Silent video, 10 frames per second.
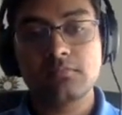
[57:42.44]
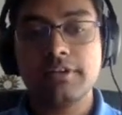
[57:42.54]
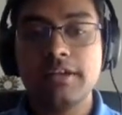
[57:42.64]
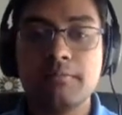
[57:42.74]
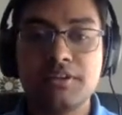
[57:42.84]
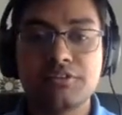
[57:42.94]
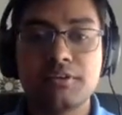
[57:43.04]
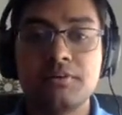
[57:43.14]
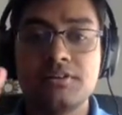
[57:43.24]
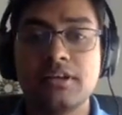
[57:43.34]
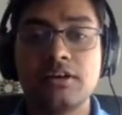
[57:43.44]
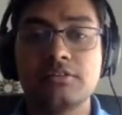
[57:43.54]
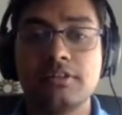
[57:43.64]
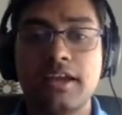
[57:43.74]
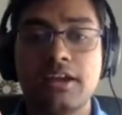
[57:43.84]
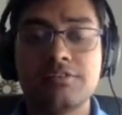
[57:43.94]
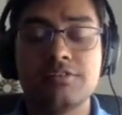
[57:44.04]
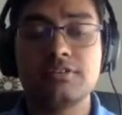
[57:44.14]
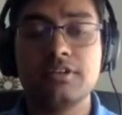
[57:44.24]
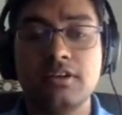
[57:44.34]
it basically prints out the
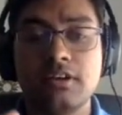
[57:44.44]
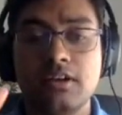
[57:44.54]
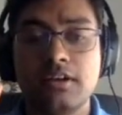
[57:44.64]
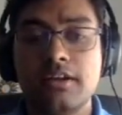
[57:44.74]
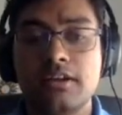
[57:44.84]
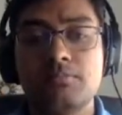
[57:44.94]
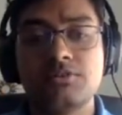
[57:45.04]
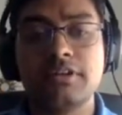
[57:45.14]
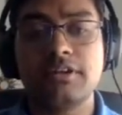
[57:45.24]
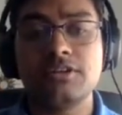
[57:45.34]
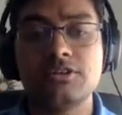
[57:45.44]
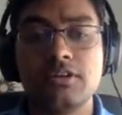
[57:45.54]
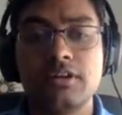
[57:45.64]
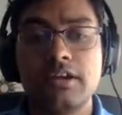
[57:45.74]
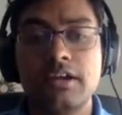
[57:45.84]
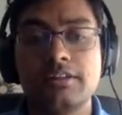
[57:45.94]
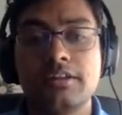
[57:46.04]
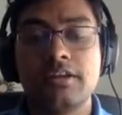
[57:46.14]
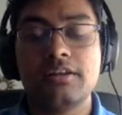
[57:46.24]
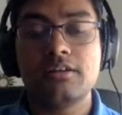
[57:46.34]
accuracy in percentage, and
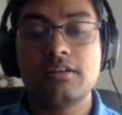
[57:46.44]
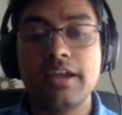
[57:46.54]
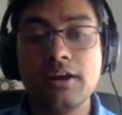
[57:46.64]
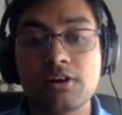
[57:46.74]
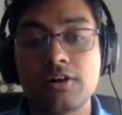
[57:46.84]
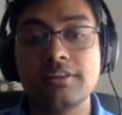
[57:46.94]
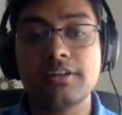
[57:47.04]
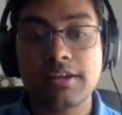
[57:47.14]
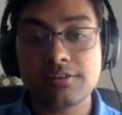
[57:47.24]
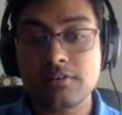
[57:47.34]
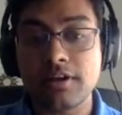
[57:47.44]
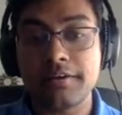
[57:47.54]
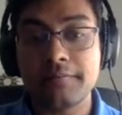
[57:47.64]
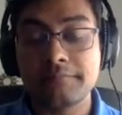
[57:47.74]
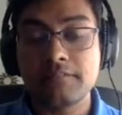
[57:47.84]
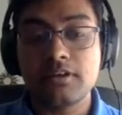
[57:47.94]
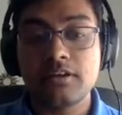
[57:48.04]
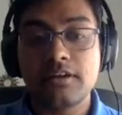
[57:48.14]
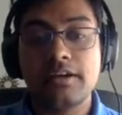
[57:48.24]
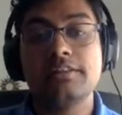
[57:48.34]
then error in the next line,
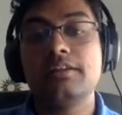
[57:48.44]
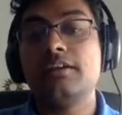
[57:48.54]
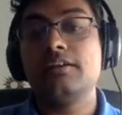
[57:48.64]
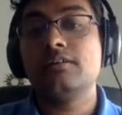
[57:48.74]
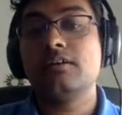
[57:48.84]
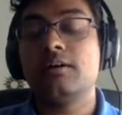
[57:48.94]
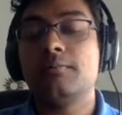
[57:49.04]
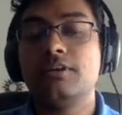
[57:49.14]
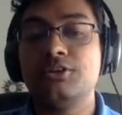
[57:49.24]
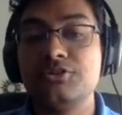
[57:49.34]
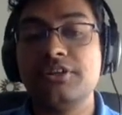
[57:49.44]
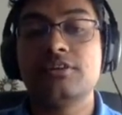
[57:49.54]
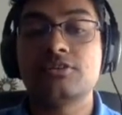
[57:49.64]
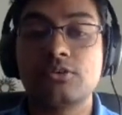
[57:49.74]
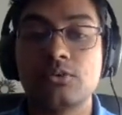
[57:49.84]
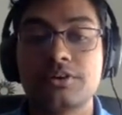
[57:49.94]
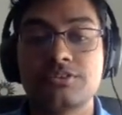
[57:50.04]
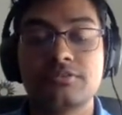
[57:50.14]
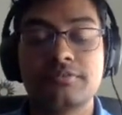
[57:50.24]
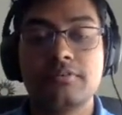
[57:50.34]
and then using the
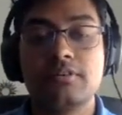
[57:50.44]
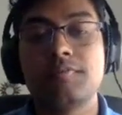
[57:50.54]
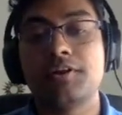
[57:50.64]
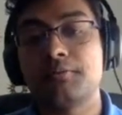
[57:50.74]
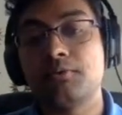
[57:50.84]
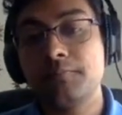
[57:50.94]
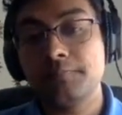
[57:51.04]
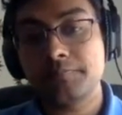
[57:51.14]
scores variable.